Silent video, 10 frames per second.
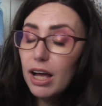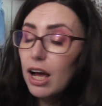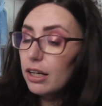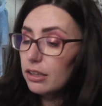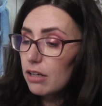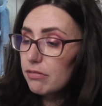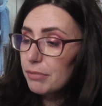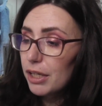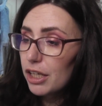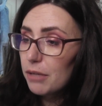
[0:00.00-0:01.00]
I love
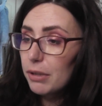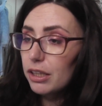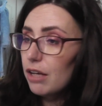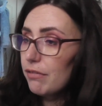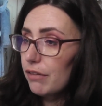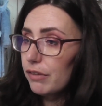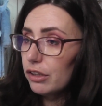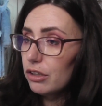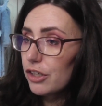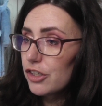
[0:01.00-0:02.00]
makeup. I love having
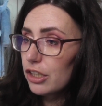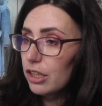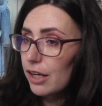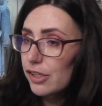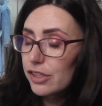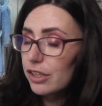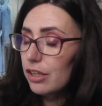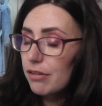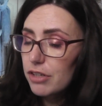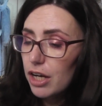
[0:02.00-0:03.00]
a large collection. I
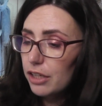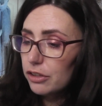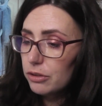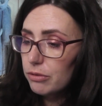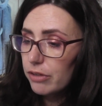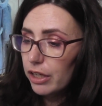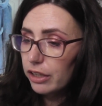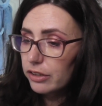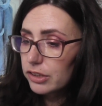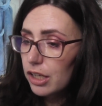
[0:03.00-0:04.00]
love trying new
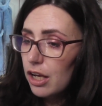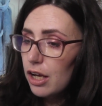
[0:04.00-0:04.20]
things.